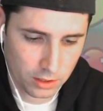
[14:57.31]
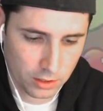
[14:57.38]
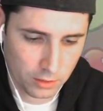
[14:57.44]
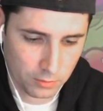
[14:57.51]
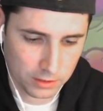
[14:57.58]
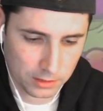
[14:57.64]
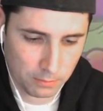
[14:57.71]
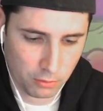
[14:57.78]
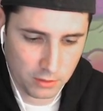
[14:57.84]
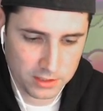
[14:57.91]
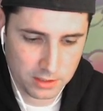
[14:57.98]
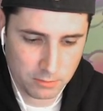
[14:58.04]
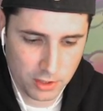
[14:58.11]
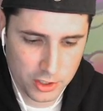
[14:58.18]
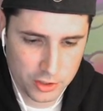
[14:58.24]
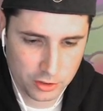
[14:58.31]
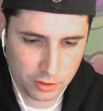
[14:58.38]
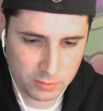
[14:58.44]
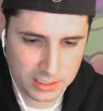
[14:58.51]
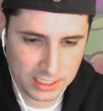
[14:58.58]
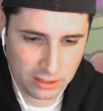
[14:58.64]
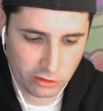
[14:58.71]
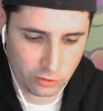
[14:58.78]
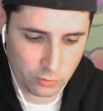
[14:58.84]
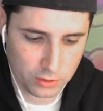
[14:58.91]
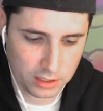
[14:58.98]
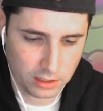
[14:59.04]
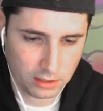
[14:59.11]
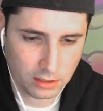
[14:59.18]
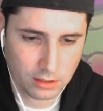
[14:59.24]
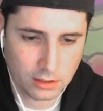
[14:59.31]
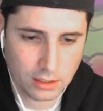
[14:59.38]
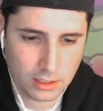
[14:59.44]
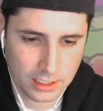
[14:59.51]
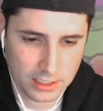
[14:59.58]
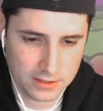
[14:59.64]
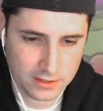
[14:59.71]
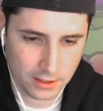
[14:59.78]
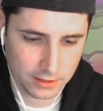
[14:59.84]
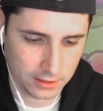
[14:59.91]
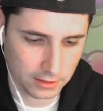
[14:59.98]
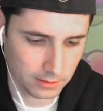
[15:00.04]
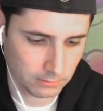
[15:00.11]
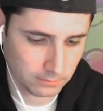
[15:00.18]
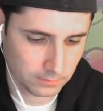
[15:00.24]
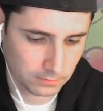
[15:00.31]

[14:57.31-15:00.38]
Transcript: with the Poison Mushroom to get 3 hits on him.